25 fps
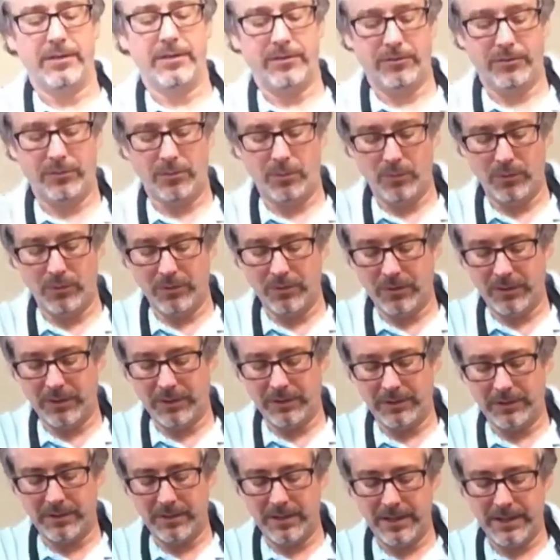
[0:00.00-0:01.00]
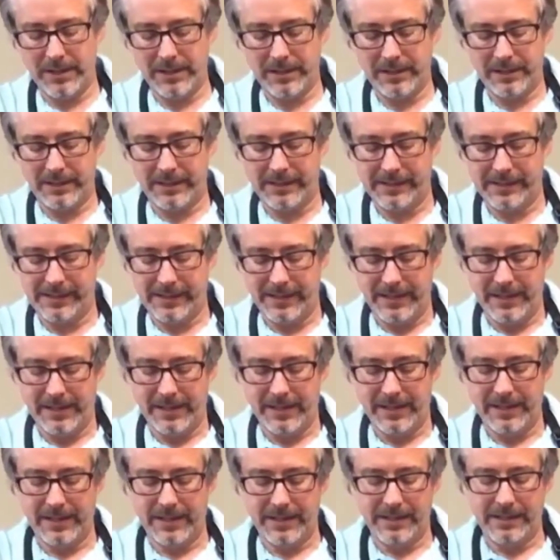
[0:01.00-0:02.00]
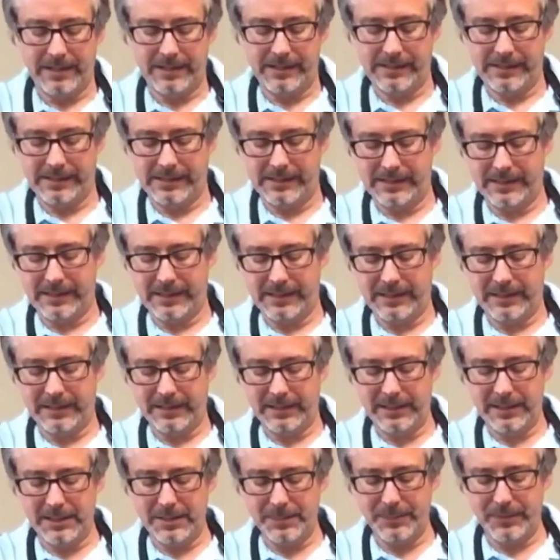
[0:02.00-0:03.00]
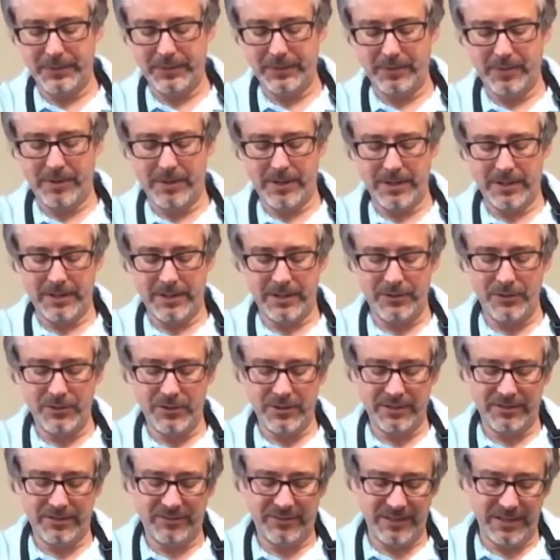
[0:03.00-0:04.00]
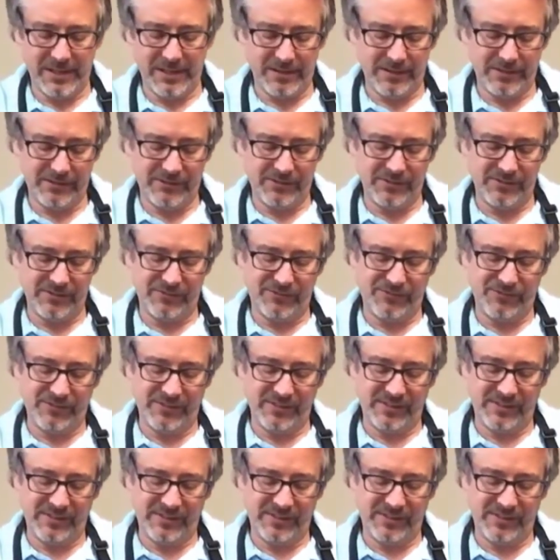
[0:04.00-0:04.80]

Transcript: So we're going to take it, clip it on, and you can see how it should